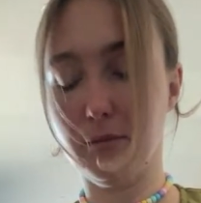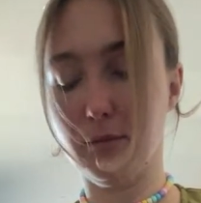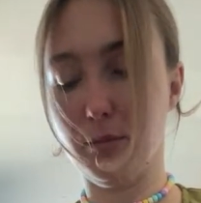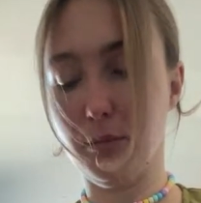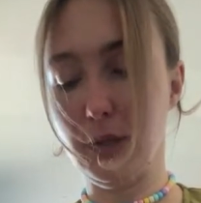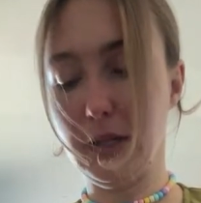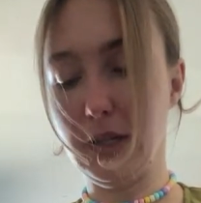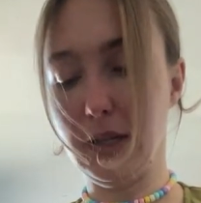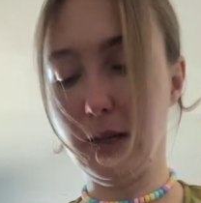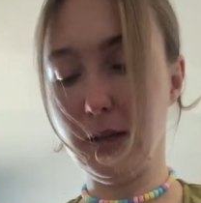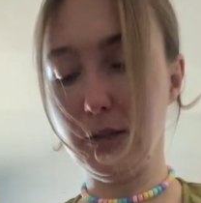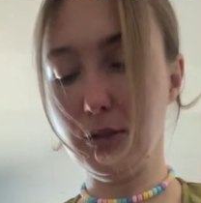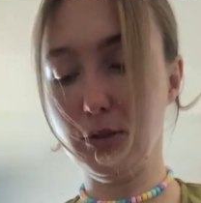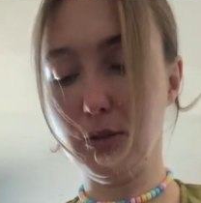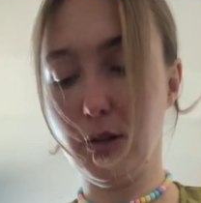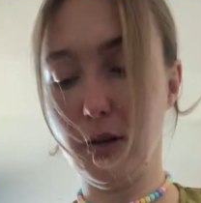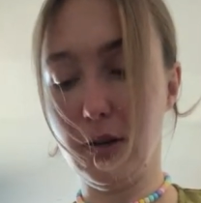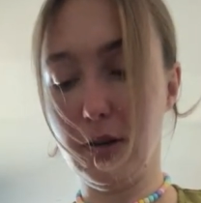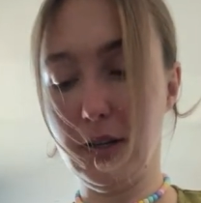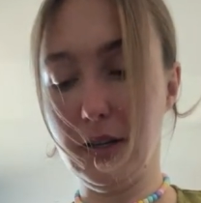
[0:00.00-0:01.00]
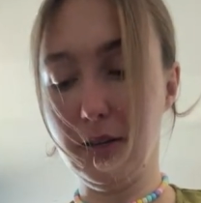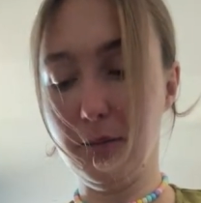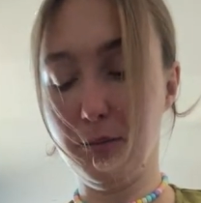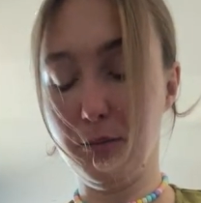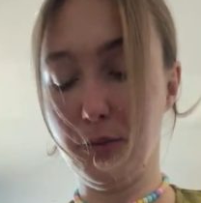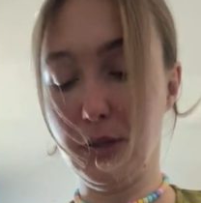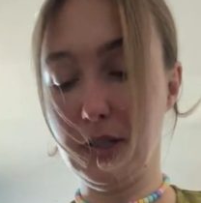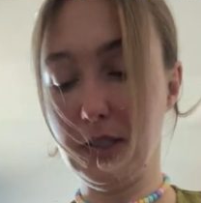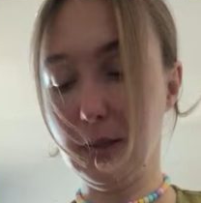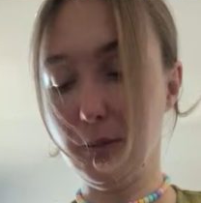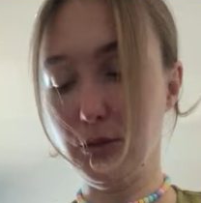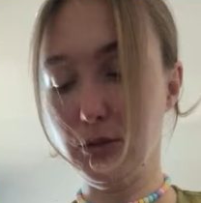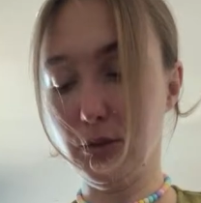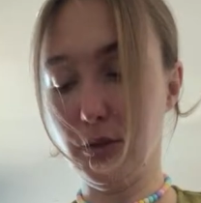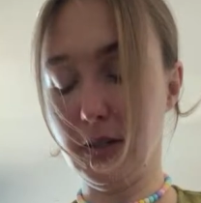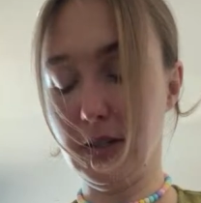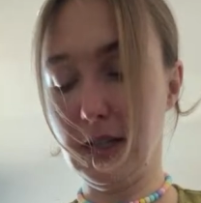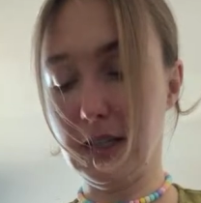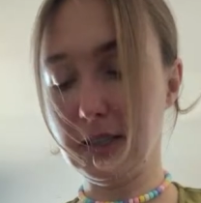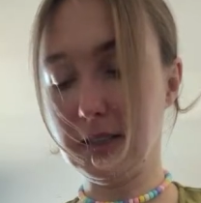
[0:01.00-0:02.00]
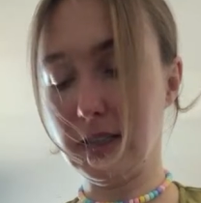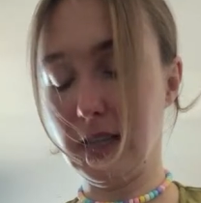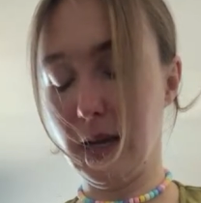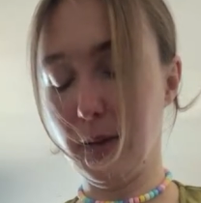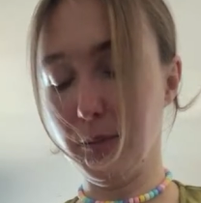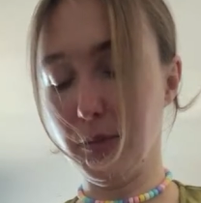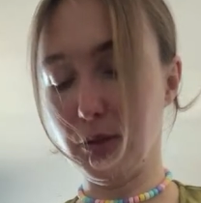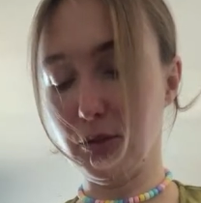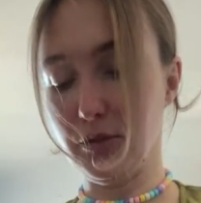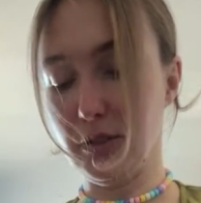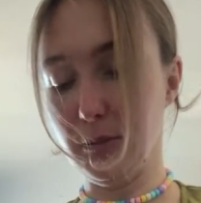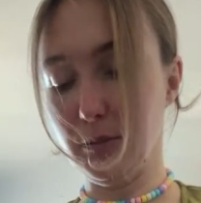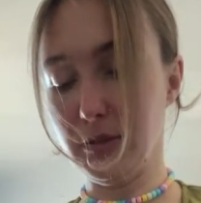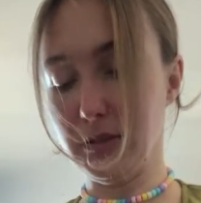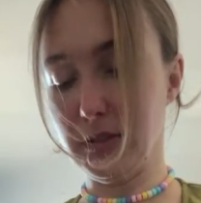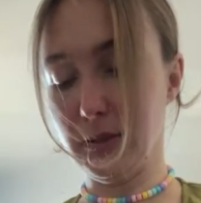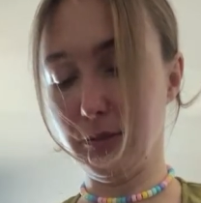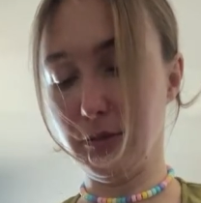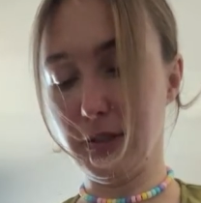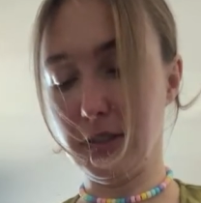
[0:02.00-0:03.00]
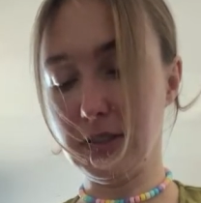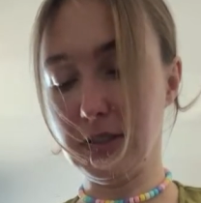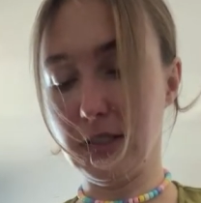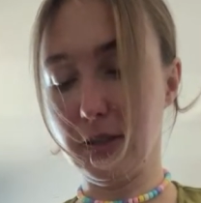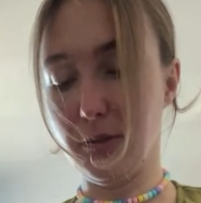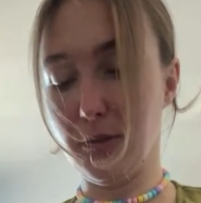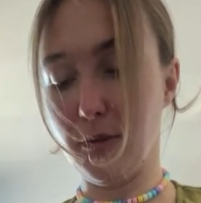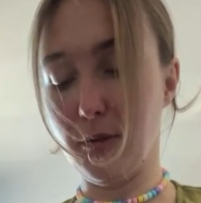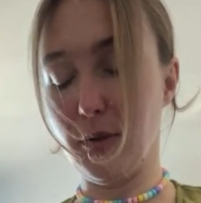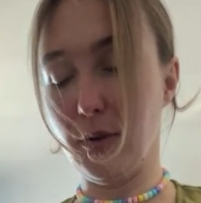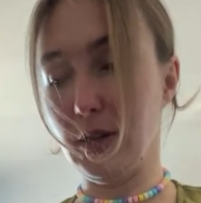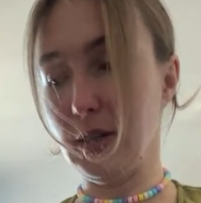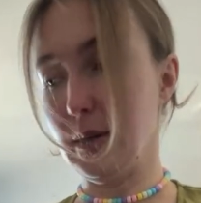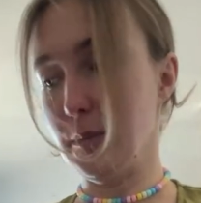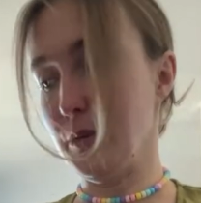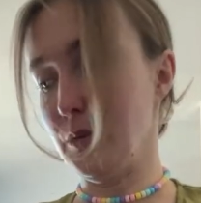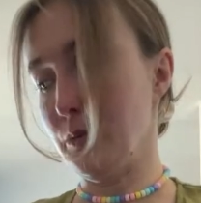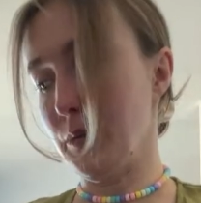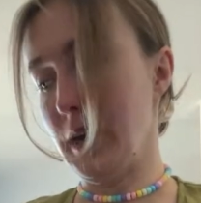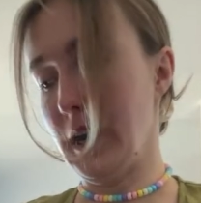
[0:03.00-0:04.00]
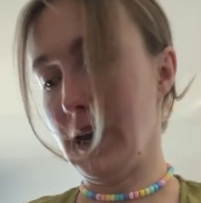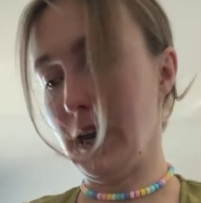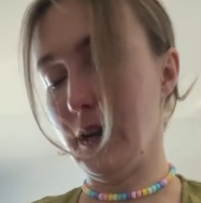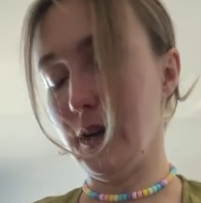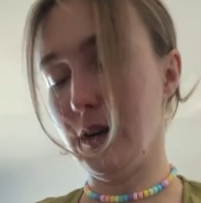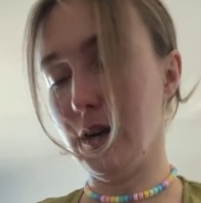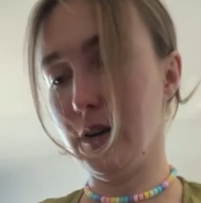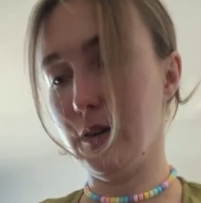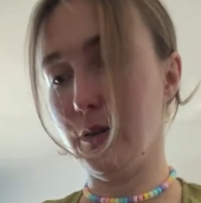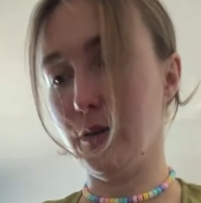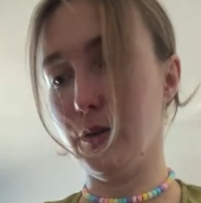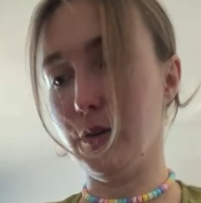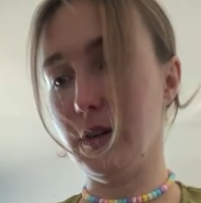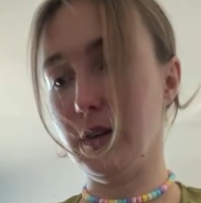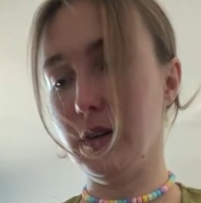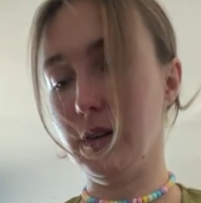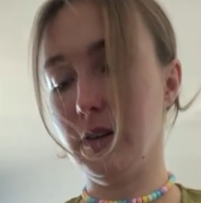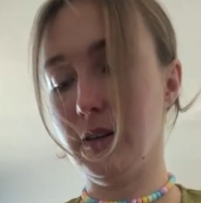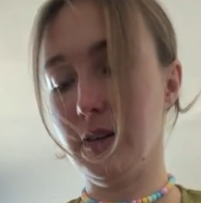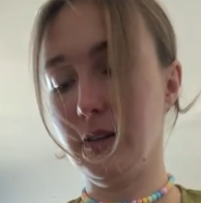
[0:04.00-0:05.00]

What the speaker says: bring them to our next camping trip or something instead of throwing them away. Or,